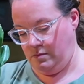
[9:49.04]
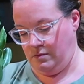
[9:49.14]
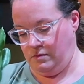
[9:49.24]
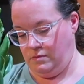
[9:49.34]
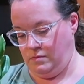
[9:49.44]

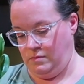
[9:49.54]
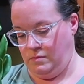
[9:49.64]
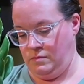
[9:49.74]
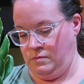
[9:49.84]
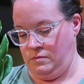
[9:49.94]

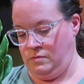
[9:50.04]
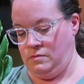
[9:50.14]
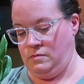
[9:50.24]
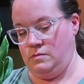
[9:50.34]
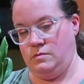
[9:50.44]

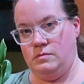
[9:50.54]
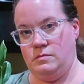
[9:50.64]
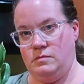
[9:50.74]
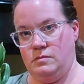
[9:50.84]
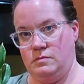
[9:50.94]

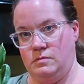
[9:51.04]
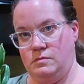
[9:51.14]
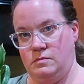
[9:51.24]
(no one is talking)